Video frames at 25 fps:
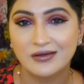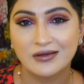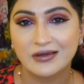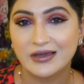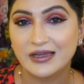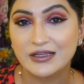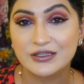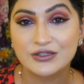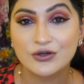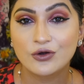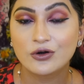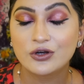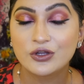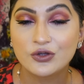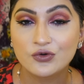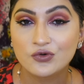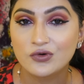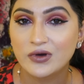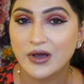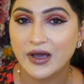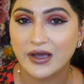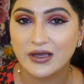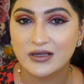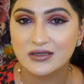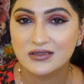It's all you
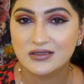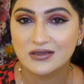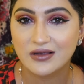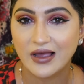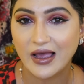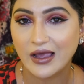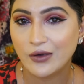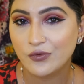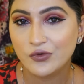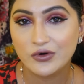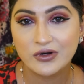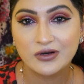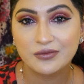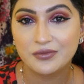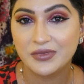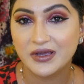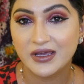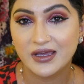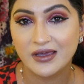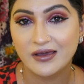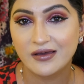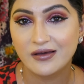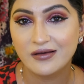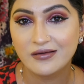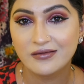guys. I wouldn't be
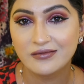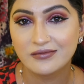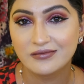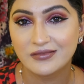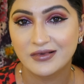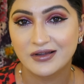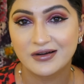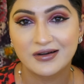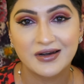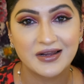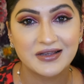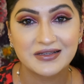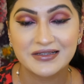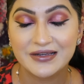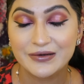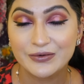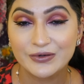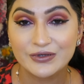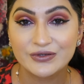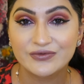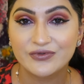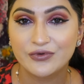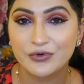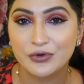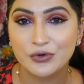here unless it
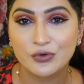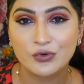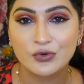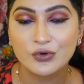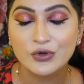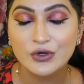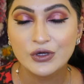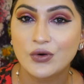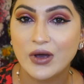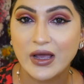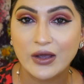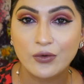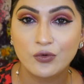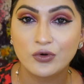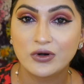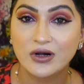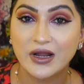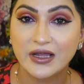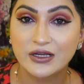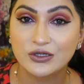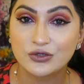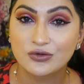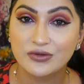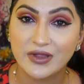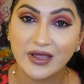was for you. So I would
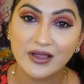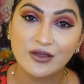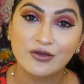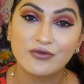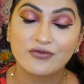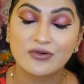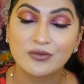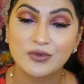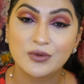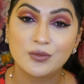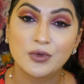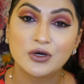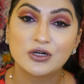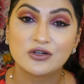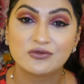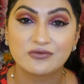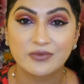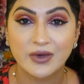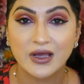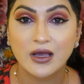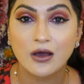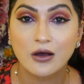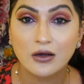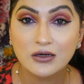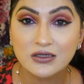like to thank you from the bottom of
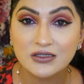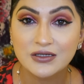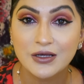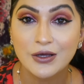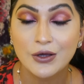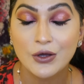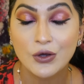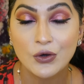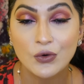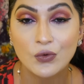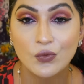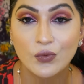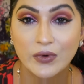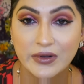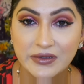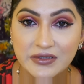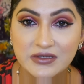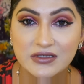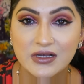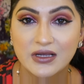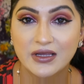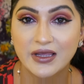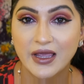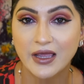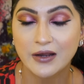my heart
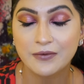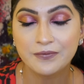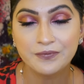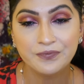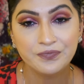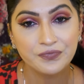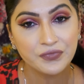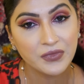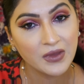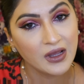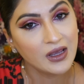once again.